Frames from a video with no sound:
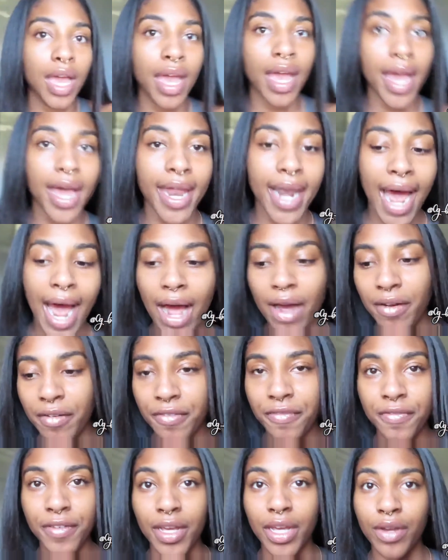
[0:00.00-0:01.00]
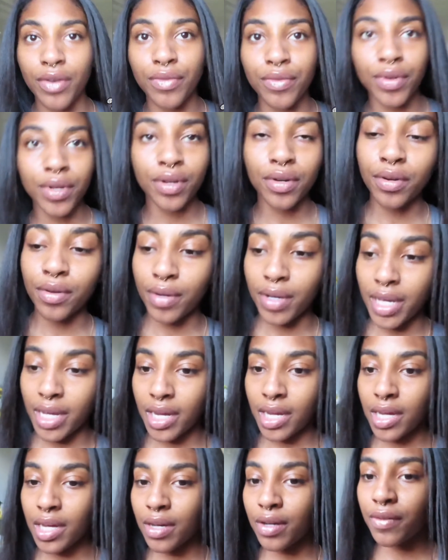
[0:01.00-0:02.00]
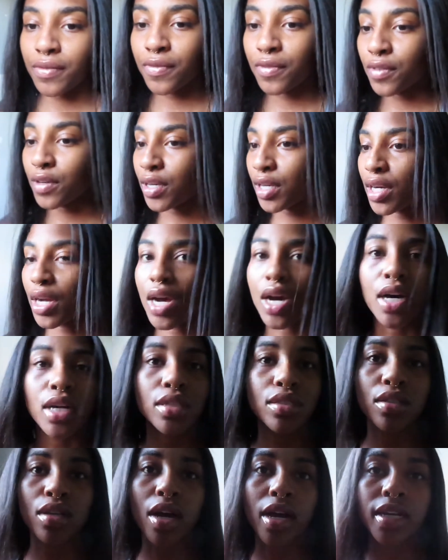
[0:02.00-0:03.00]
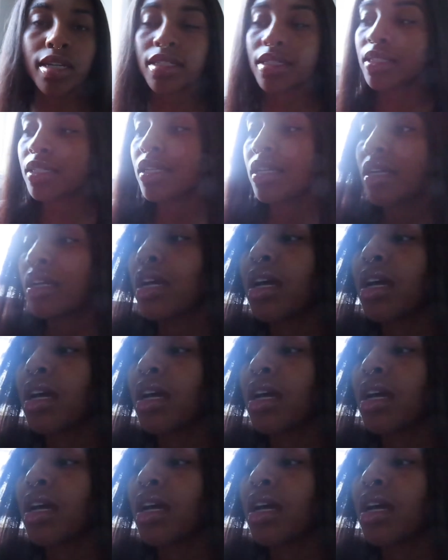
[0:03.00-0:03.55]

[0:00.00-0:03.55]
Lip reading: an outfit real quick for y'all so y'all can see.